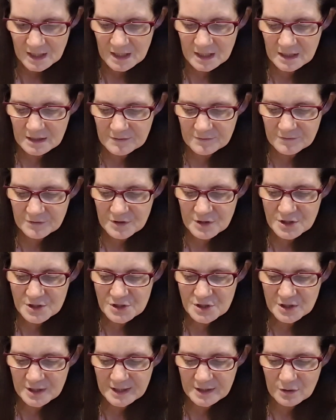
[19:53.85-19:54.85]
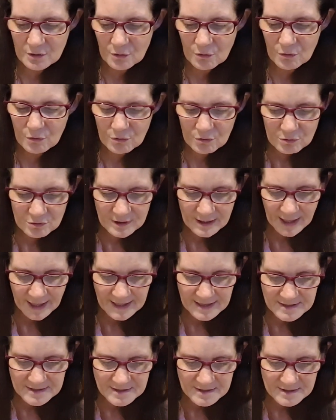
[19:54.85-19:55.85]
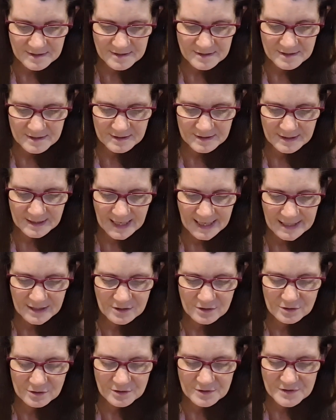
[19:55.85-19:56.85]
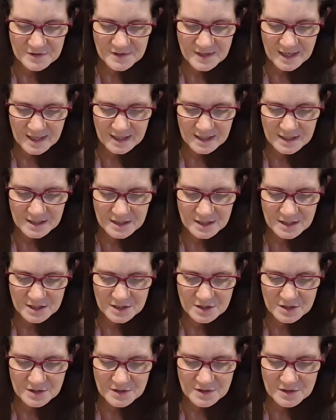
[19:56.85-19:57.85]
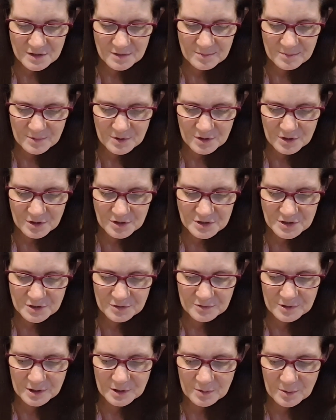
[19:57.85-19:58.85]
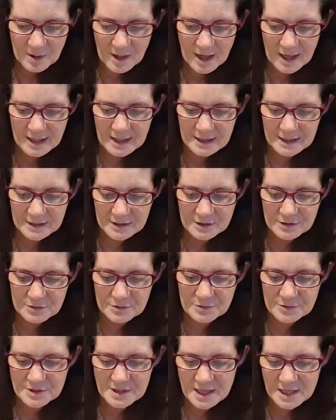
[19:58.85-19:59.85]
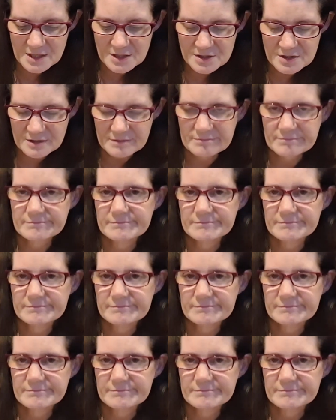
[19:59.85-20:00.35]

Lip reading: In virtually all cases, later onset conditions emerge that require clinical attention.